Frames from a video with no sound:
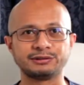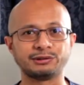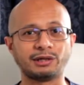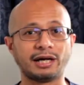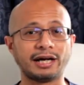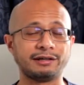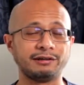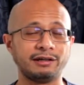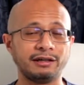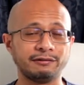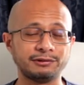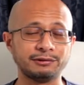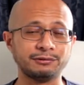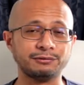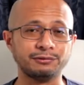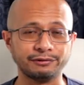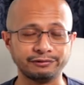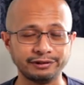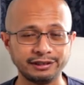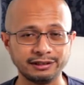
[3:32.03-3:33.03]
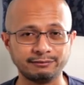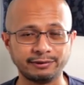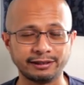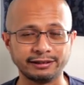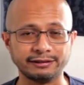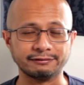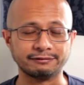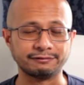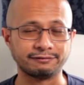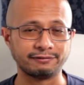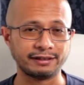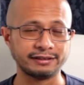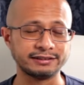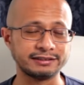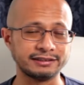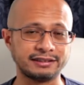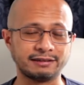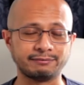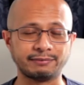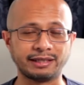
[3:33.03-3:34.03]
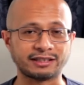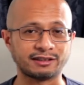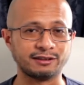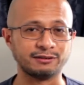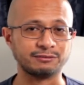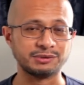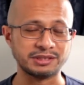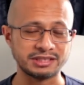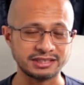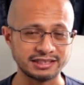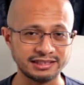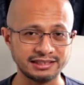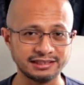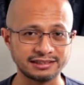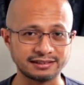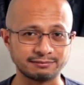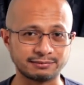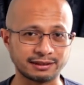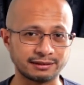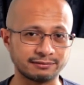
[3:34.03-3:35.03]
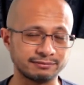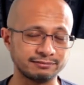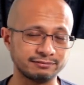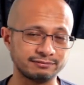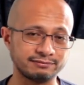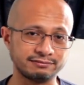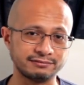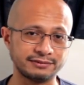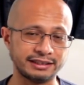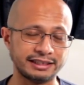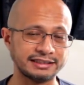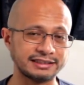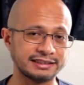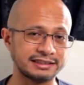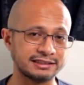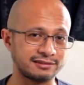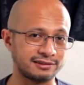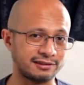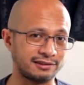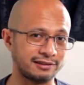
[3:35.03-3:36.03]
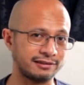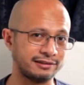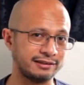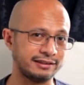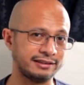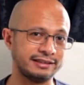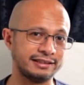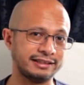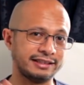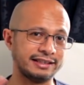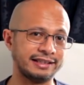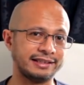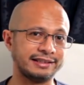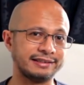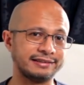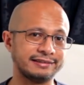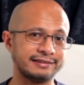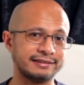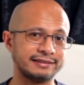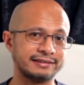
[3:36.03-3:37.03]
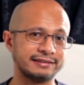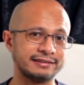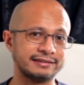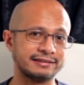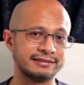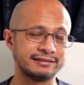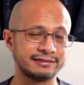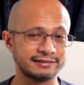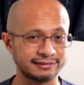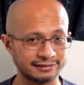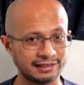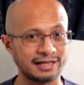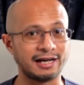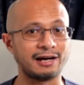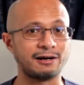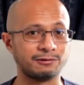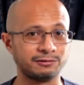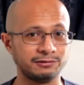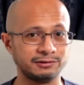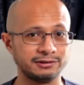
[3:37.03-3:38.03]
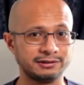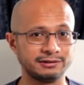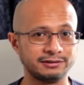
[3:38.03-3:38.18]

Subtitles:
So I don't have to worry about the files dekat my cloud PC sebab it's stored in the cloud.